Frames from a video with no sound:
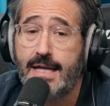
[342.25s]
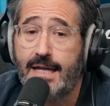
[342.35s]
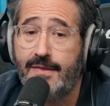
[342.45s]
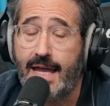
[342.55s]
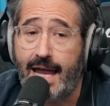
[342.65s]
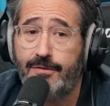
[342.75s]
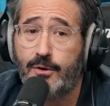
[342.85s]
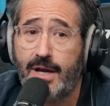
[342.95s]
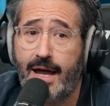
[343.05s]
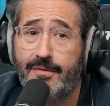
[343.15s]
in the eighth
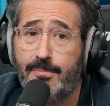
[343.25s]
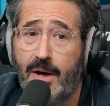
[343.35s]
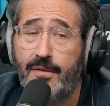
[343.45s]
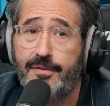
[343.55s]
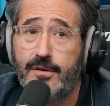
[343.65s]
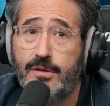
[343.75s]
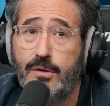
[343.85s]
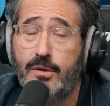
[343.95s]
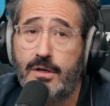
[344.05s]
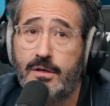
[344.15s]
or ninth month,
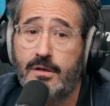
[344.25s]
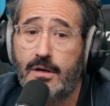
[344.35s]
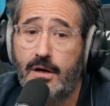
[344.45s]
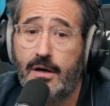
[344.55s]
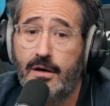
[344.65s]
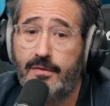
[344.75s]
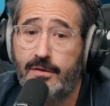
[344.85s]
you can uh,